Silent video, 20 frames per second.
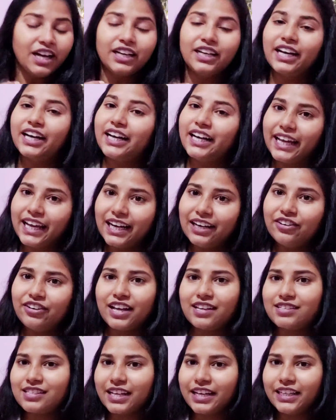Tyndale
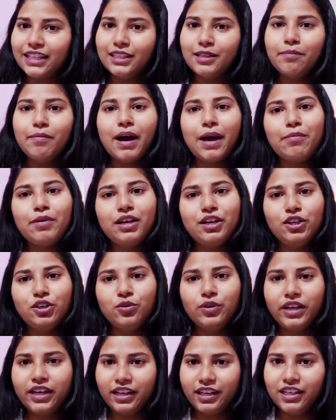translated the Bible into
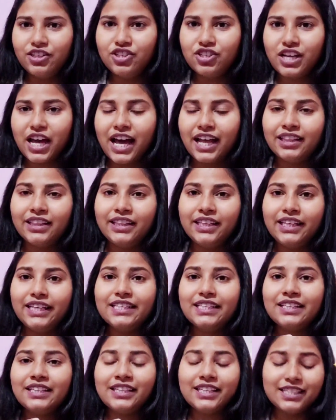English, and
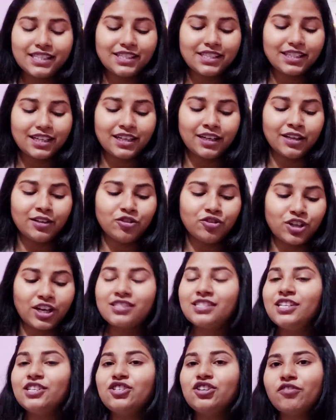this
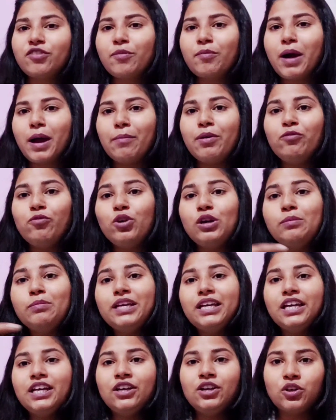translation of the Bible will
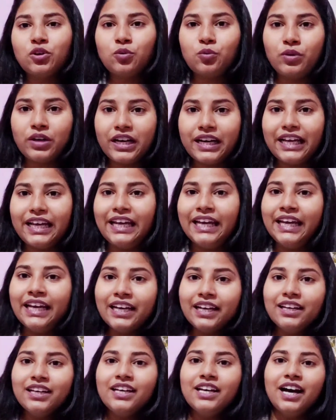be included
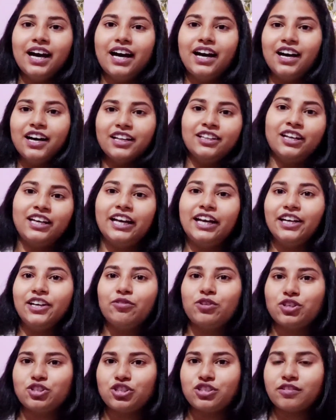in the later
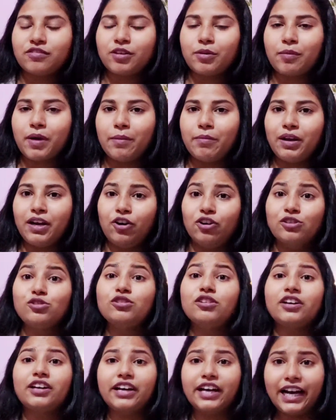versions of the Bible, also
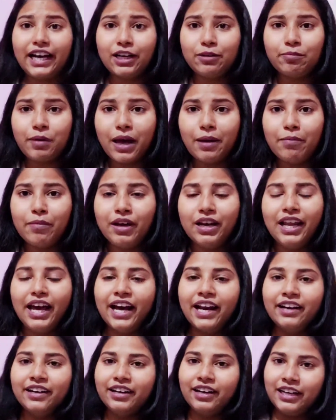the Great Bible,
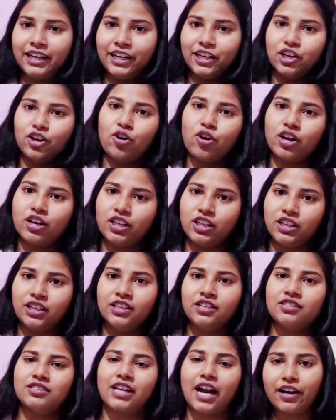and later on in
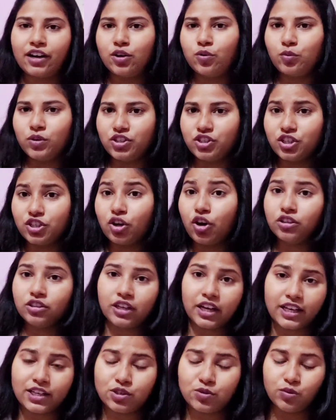the standard version, the
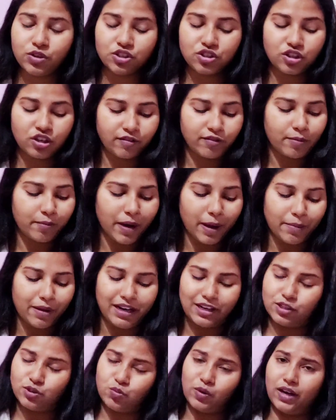authorized version of the Bible
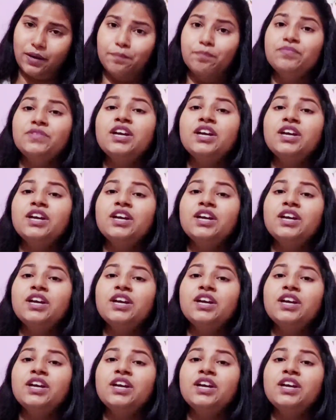as well.